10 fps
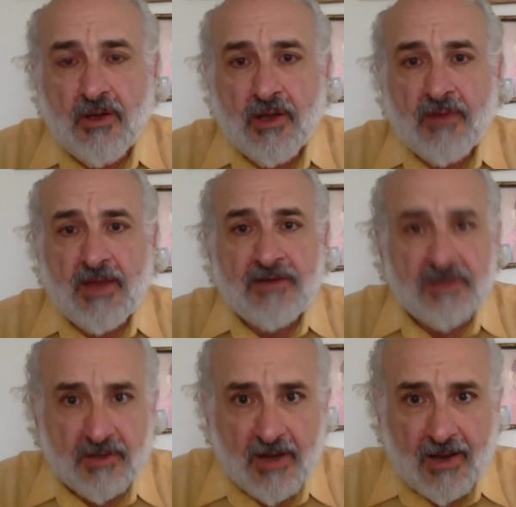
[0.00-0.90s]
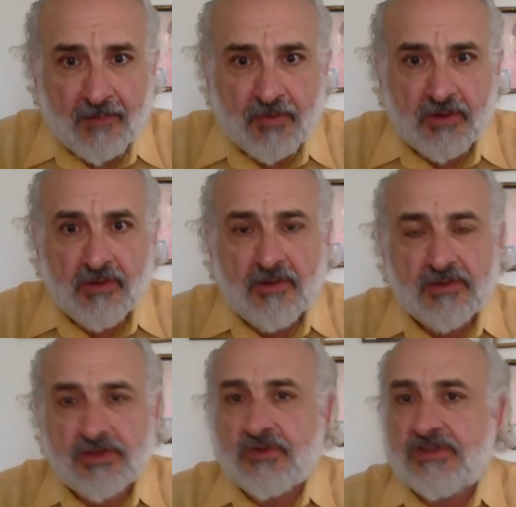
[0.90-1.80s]
And that didn't happen.
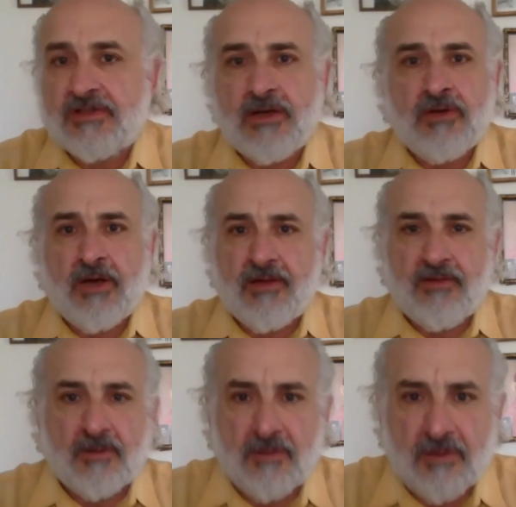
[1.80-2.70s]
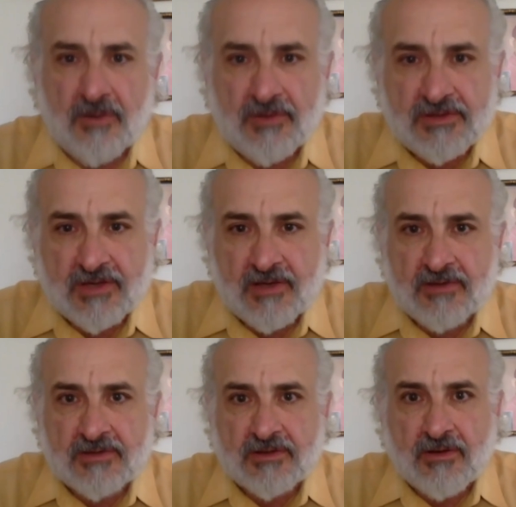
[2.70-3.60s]
So instead you had the,
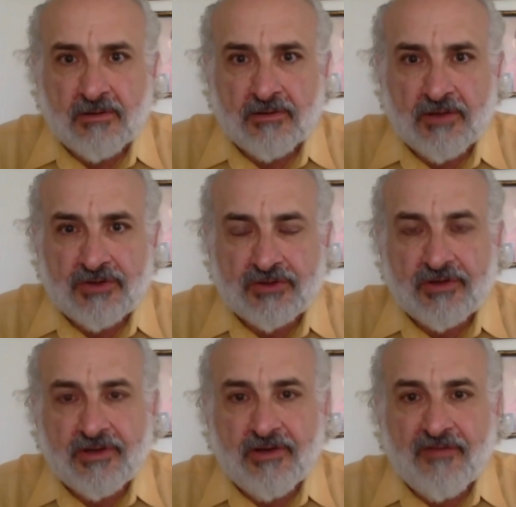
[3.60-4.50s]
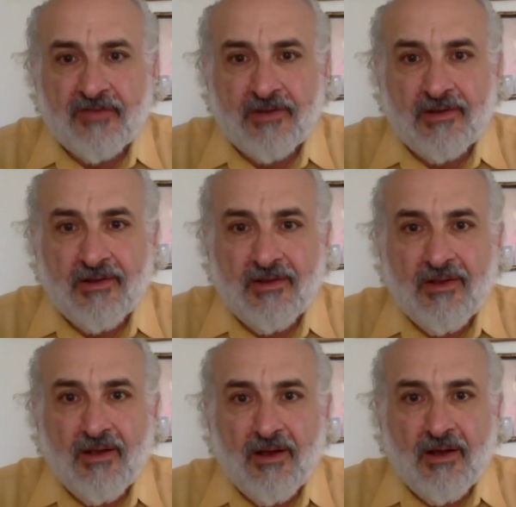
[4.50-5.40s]
insane skullduggery of the
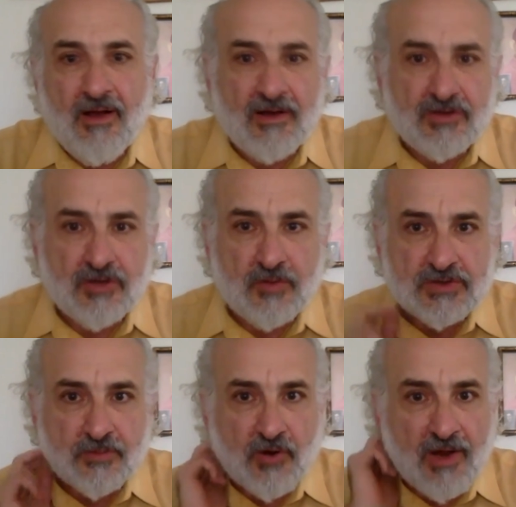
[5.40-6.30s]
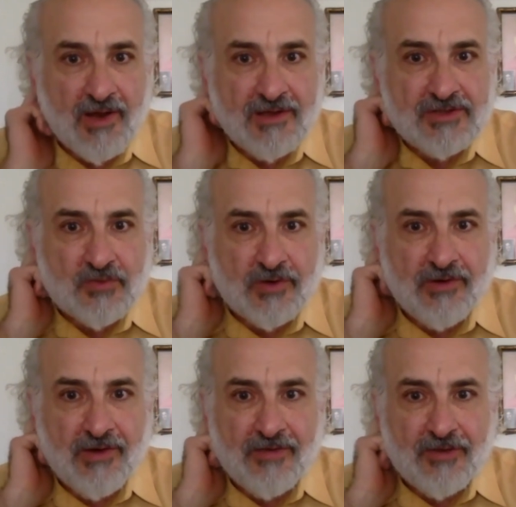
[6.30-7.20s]
October surprise, where
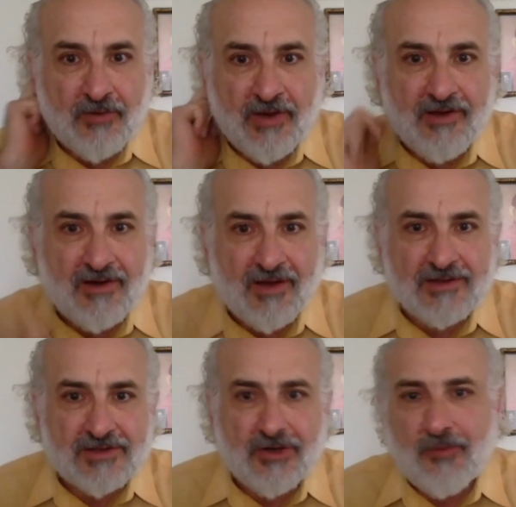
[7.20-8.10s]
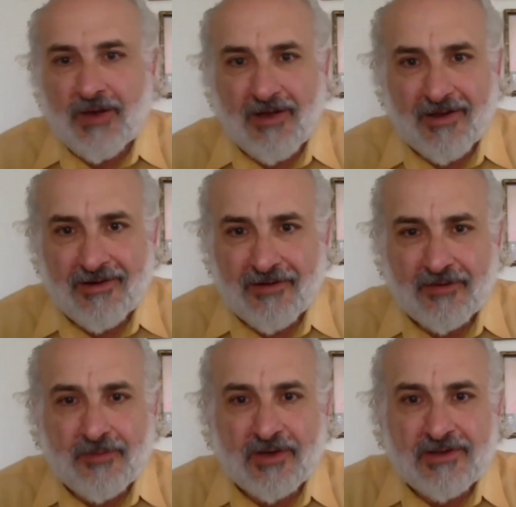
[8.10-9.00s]
you had the Reaganites go behind
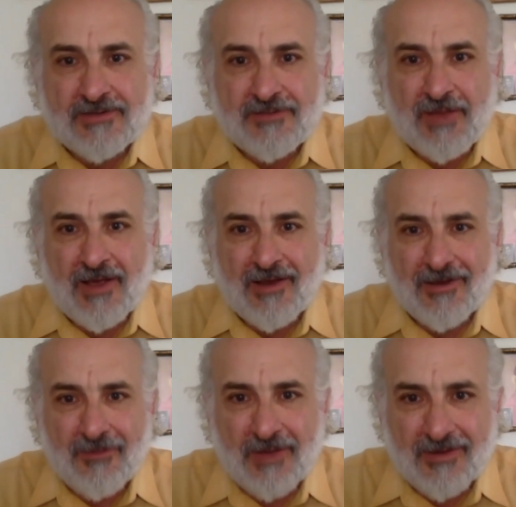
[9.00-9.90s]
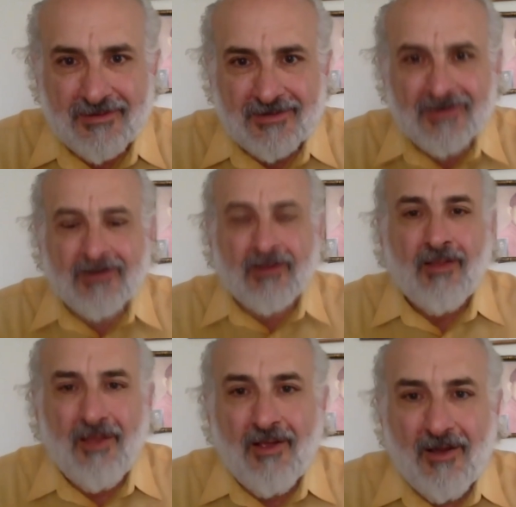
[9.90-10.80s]
everybody's back and make a deal
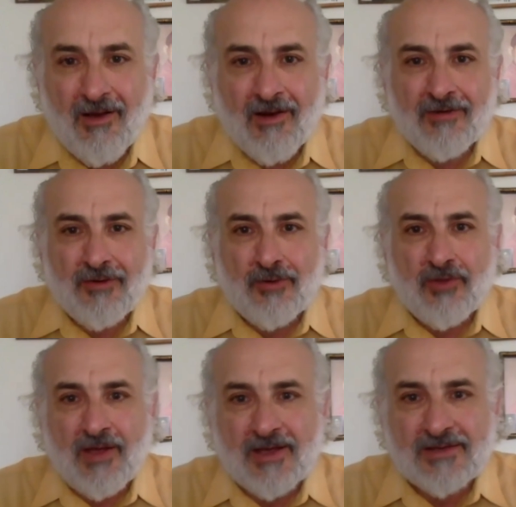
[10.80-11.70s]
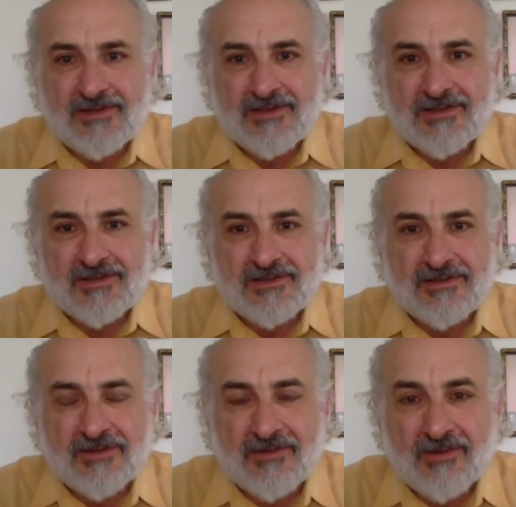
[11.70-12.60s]
and hold the hostages
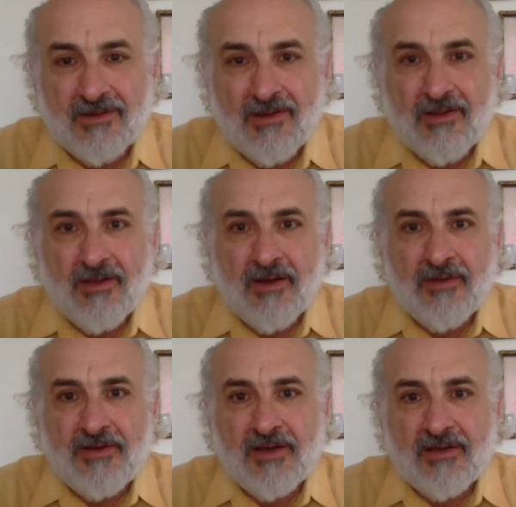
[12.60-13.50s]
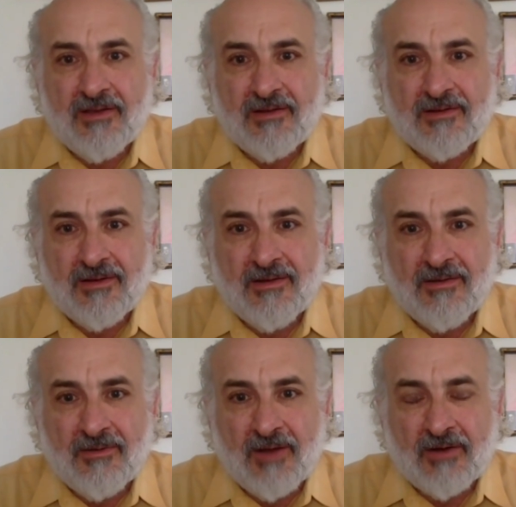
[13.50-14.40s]
until the day that
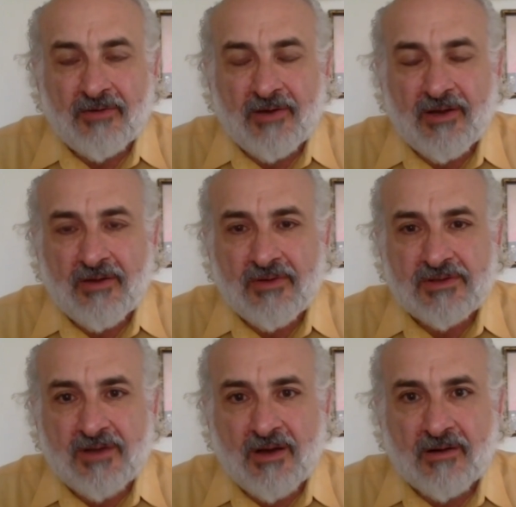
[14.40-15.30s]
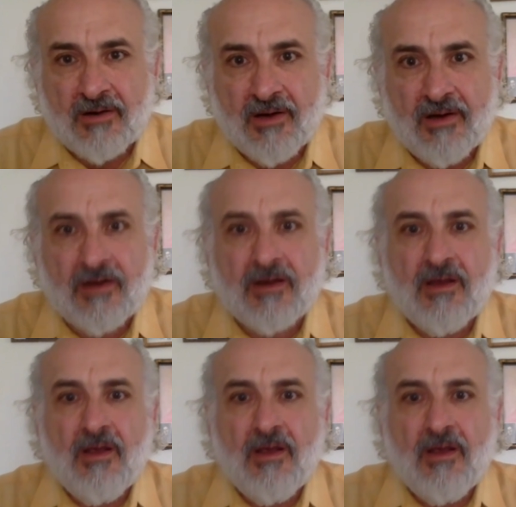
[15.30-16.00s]
Ronald Reagan was inaugurated.